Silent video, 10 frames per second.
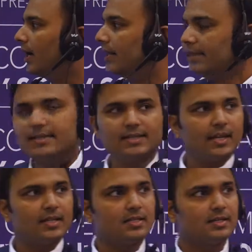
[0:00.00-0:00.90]
In this
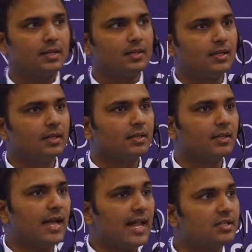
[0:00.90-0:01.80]
case,
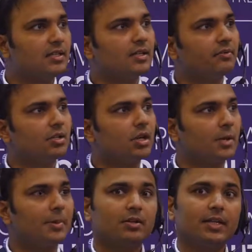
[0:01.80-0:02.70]
the algae that we're
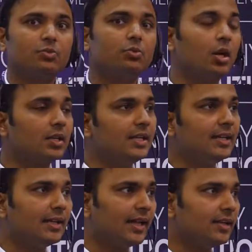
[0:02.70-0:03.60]
talking about, they do not
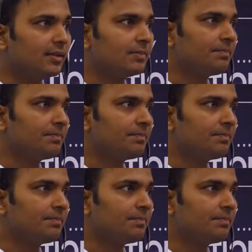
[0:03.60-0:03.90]
need light.